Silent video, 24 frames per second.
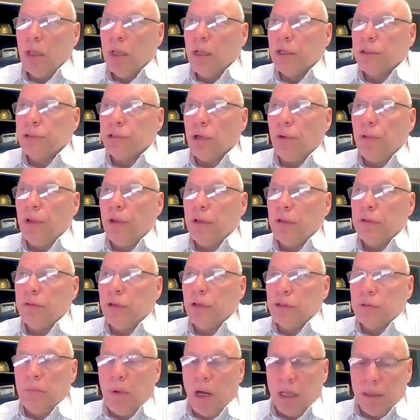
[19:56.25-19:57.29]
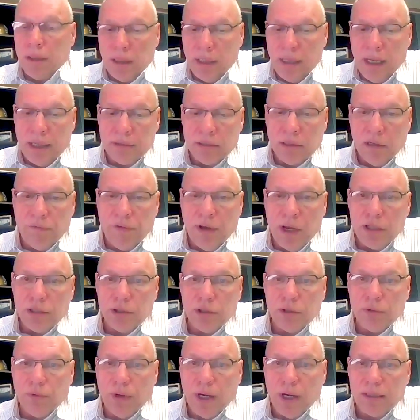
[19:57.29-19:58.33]
So those monthly
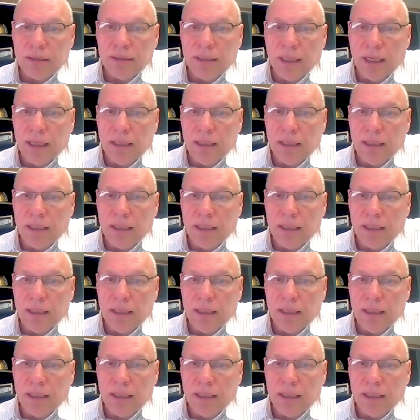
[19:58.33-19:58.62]
excavation rates that